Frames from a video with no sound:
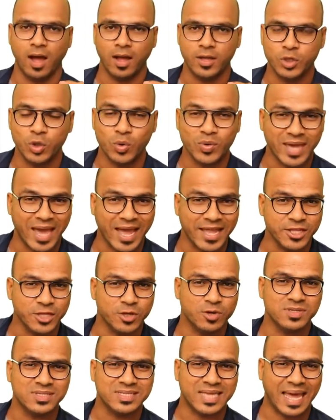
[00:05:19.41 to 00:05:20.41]
You can
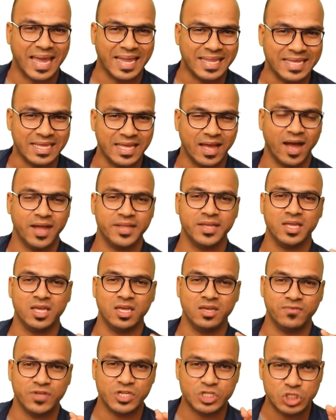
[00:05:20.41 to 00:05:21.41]
use any
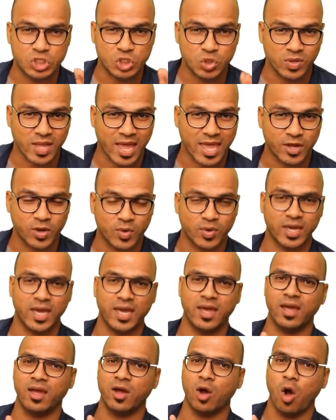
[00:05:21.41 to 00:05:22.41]
IDE which you like,
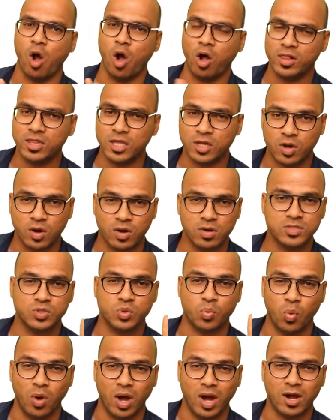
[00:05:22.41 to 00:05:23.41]
okay? All the codes
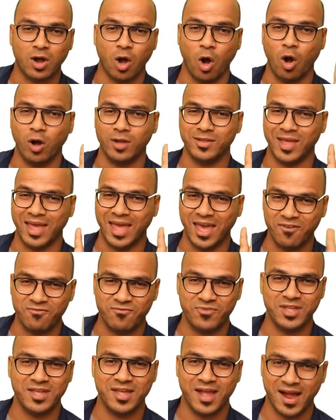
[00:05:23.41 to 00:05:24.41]
work on
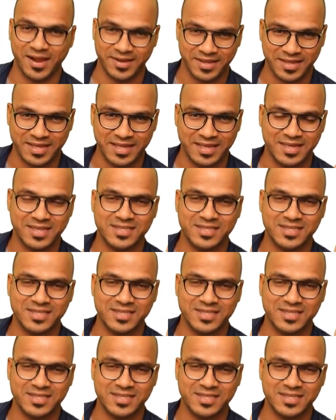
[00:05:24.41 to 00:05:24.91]
every IDE.